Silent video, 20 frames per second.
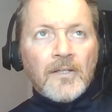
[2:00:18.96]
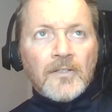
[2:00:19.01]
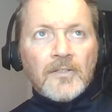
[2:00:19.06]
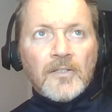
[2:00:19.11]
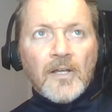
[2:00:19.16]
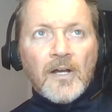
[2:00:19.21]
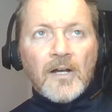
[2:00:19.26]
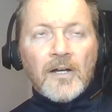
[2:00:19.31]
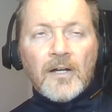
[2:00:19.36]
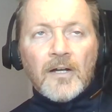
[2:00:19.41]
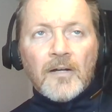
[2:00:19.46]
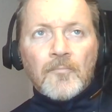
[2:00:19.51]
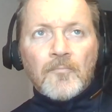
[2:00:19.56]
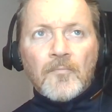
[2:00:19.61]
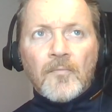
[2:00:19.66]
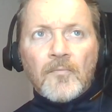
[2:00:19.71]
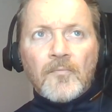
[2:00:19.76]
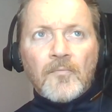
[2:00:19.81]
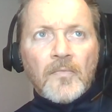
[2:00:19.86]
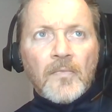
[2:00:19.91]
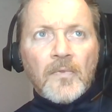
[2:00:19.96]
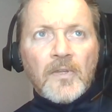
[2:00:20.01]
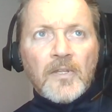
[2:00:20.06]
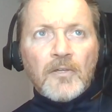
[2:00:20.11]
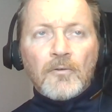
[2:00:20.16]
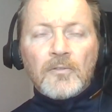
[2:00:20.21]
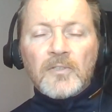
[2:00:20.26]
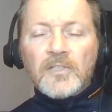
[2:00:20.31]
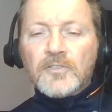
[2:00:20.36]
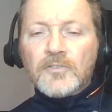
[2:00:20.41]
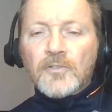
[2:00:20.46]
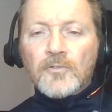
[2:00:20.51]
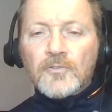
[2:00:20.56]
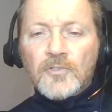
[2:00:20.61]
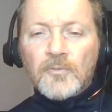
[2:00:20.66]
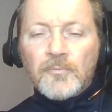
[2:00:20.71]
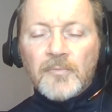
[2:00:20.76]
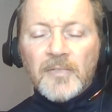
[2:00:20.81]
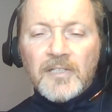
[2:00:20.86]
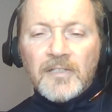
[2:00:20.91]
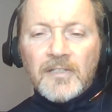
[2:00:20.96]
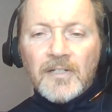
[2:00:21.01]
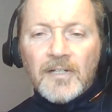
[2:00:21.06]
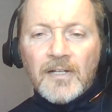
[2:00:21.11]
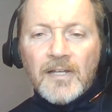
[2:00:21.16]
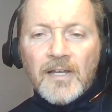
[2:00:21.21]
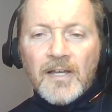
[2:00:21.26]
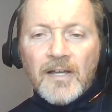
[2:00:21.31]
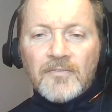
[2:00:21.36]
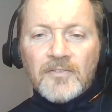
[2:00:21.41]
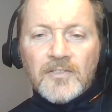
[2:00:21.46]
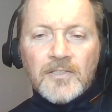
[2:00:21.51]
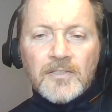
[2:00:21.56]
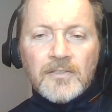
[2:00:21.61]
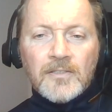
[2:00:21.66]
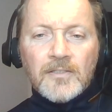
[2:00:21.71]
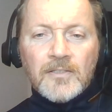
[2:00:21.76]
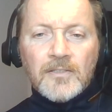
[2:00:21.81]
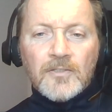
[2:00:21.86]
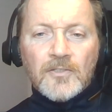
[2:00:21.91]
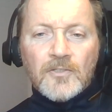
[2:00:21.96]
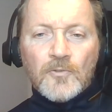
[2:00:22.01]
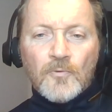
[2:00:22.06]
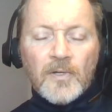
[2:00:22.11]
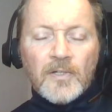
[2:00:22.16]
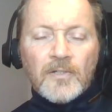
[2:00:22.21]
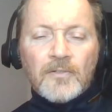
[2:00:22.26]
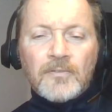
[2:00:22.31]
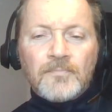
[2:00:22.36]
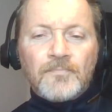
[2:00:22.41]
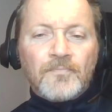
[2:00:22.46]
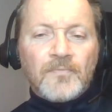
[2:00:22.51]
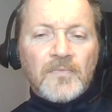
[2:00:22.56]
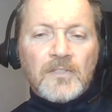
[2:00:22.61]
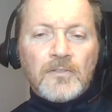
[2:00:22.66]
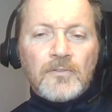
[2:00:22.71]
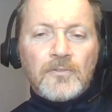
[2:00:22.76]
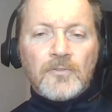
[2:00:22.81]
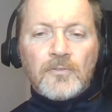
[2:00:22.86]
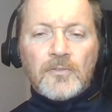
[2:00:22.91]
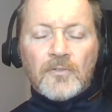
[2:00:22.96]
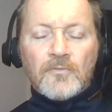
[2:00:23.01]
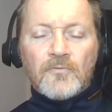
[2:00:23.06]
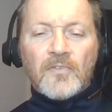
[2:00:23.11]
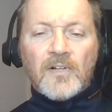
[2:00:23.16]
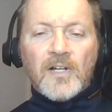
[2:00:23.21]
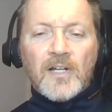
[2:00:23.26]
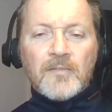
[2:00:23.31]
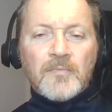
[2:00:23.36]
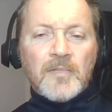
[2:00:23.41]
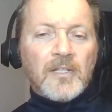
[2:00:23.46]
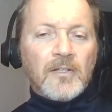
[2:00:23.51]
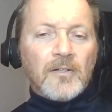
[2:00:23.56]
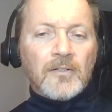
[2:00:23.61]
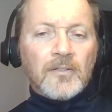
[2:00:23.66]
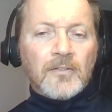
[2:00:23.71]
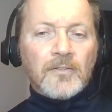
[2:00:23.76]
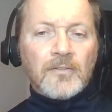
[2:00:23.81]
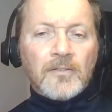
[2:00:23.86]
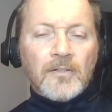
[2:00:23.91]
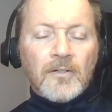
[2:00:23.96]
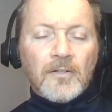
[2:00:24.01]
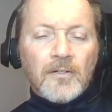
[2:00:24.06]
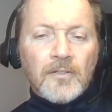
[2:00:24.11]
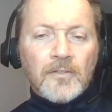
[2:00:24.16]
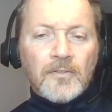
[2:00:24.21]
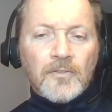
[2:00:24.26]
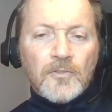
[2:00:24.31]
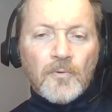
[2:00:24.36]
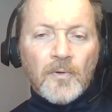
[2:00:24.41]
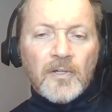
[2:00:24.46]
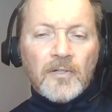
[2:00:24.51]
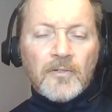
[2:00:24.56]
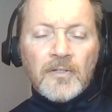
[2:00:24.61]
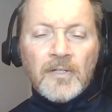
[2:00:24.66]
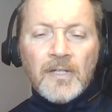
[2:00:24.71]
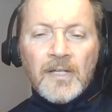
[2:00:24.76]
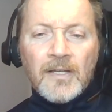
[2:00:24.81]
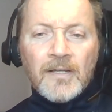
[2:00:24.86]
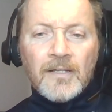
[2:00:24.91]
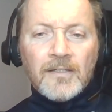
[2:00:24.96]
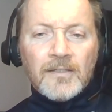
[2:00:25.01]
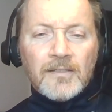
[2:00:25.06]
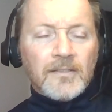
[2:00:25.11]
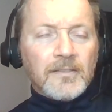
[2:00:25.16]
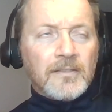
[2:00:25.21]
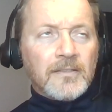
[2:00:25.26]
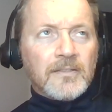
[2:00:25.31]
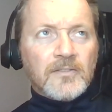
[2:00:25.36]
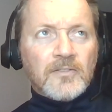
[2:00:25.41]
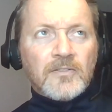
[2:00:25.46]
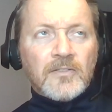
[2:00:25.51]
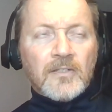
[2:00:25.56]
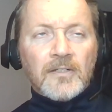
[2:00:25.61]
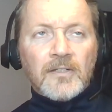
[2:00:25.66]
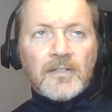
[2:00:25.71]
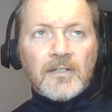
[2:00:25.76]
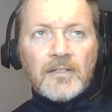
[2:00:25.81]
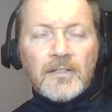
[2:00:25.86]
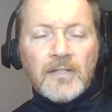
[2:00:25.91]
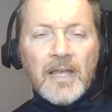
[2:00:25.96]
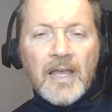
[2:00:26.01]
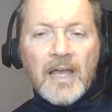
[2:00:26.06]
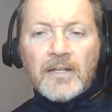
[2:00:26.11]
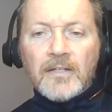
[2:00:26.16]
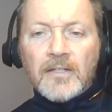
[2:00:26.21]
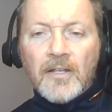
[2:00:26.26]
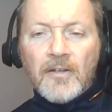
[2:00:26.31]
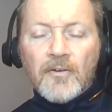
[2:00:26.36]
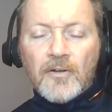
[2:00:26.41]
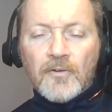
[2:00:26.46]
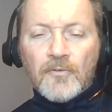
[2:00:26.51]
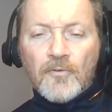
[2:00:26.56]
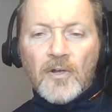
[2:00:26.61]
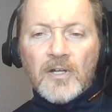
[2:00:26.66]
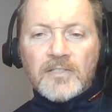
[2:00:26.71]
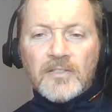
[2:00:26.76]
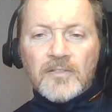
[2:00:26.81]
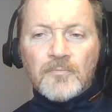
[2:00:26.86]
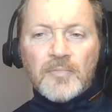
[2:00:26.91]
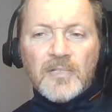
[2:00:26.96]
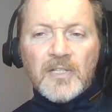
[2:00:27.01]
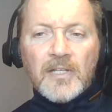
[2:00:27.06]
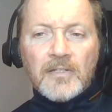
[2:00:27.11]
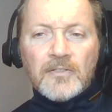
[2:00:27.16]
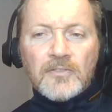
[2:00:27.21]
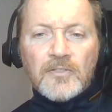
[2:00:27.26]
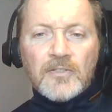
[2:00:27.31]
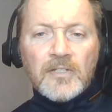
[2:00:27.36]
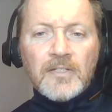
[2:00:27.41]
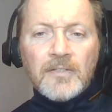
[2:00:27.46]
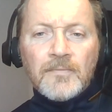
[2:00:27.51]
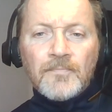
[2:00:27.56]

Um, the only social media I have is is Twitter, so you can find me on on Twitter. Uh, it's uh, at Eric Rawson PhD,